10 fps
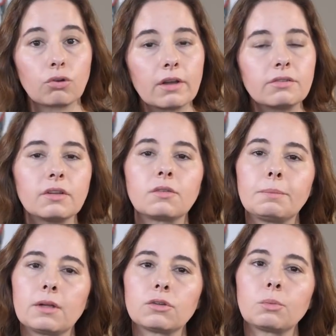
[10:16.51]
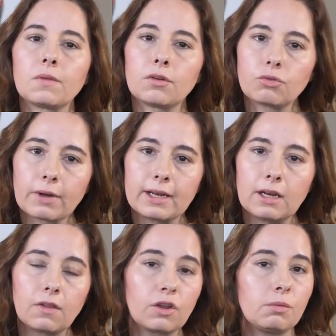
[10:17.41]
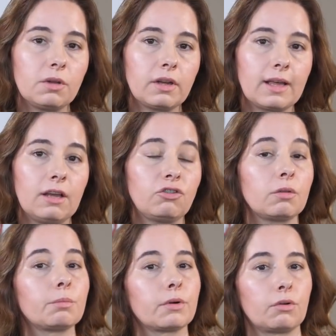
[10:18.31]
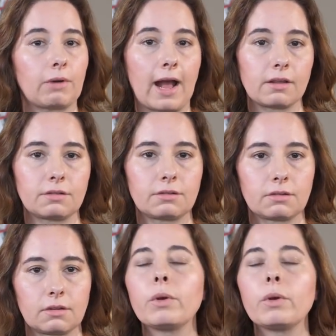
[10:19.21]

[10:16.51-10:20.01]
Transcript: Trust is built when the training and the communication progress.